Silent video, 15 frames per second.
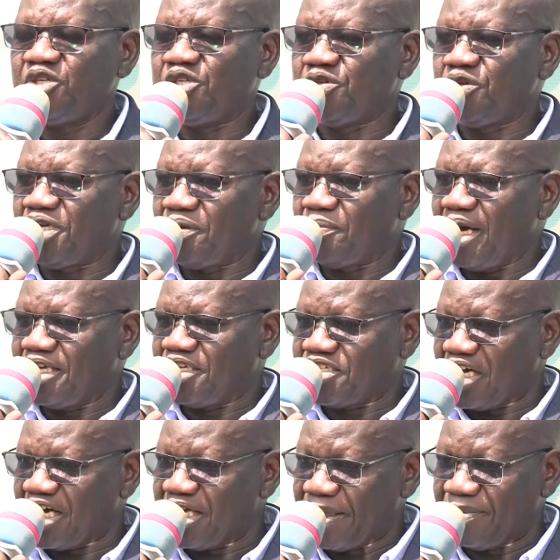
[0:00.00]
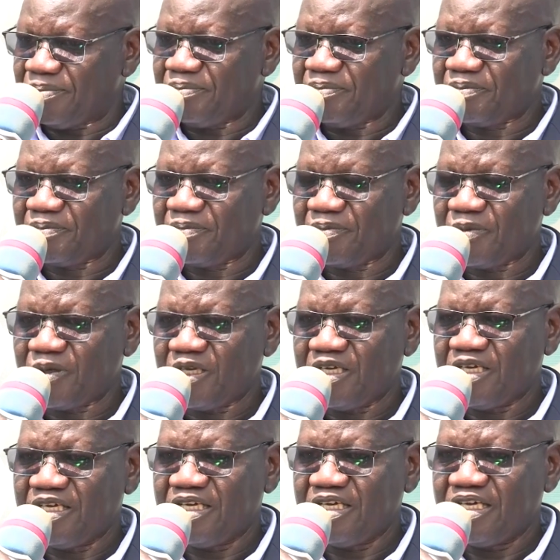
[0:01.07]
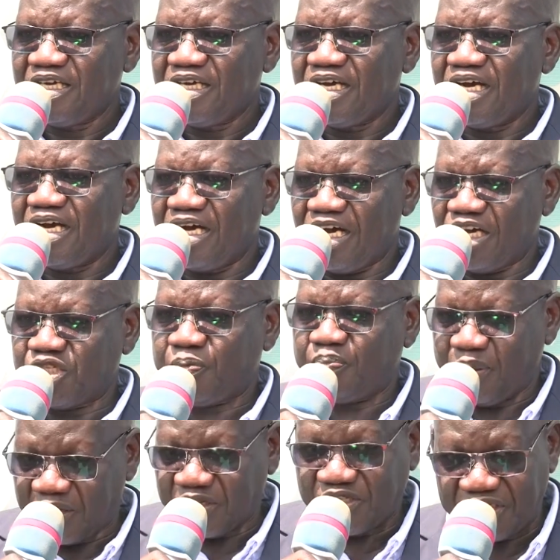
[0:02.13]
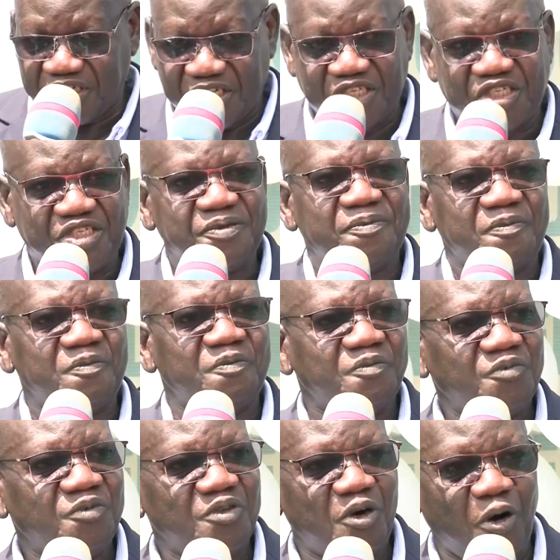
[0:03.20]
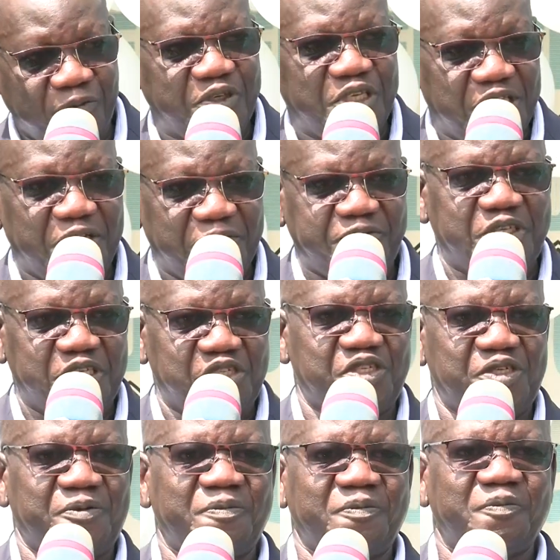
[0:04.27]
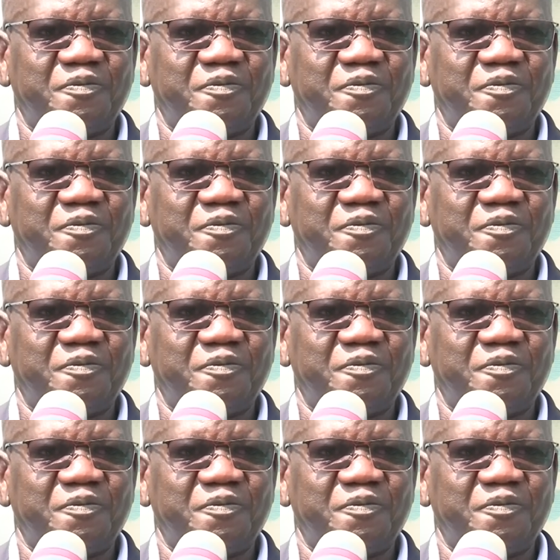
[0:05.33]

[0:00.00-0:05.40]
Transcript: during my time as president of the FDC.